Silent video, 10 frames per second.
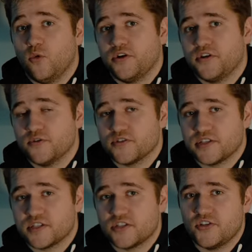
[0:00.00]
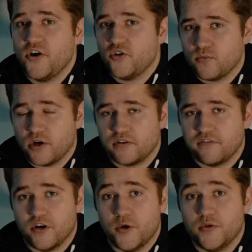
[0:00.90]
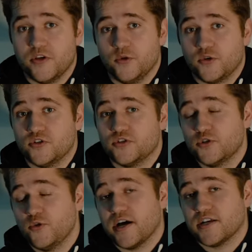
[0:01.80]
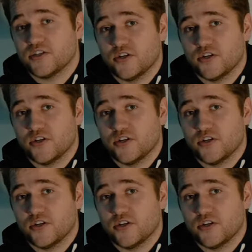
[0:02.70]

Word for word: you wanna use an external microphone, you can do that